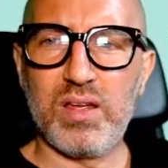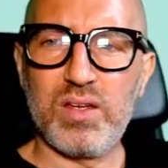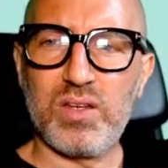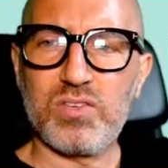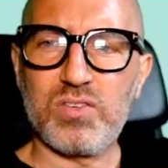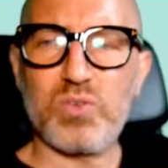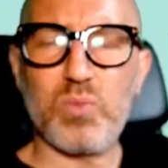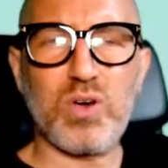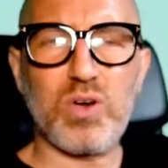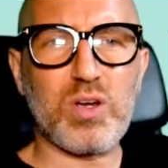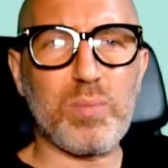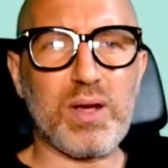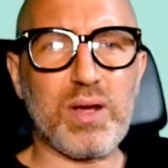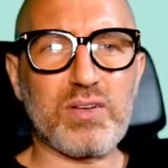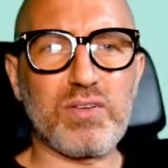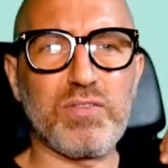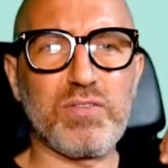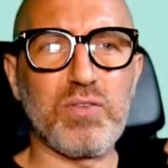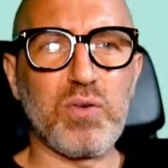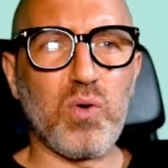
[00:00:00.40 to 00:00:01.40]
So welcome back
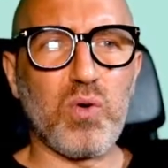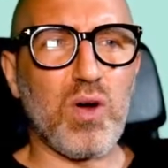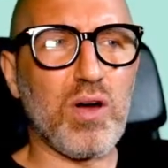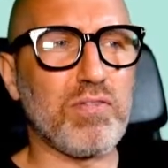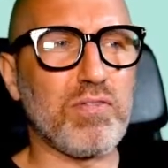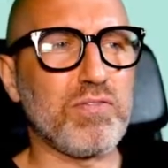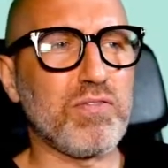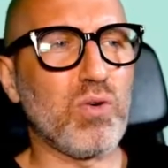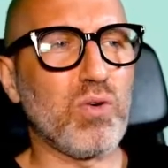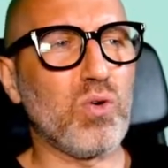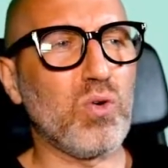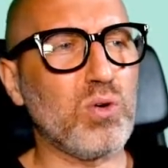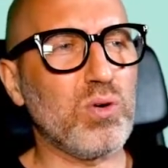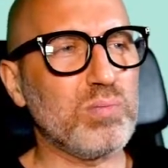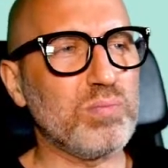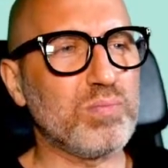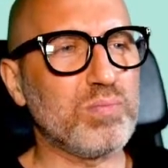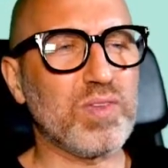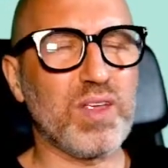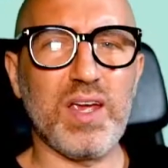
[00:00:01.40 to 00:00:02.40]
to 4 of 4
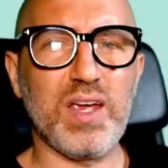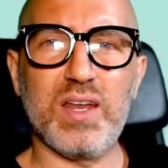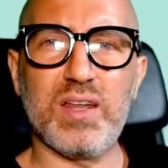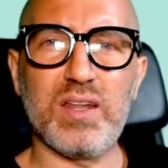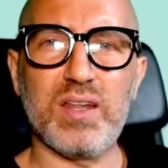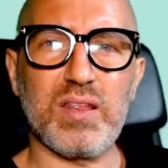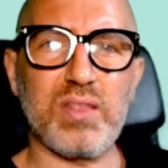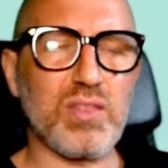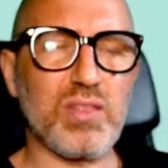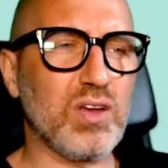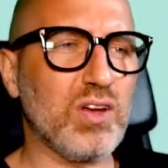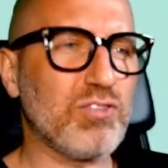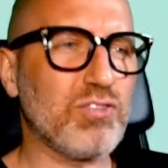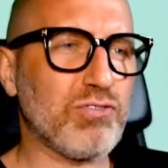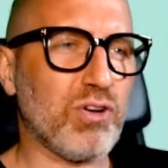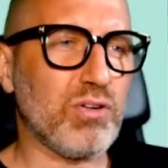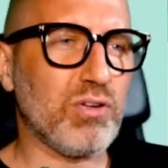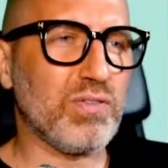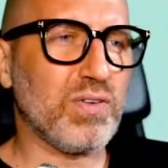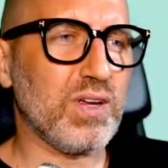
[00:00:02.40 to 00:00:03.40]
in the third
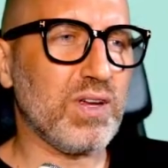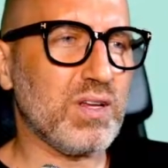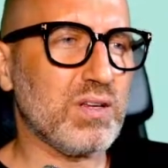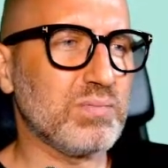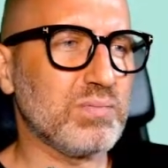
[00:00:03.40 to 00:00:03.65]
trophy.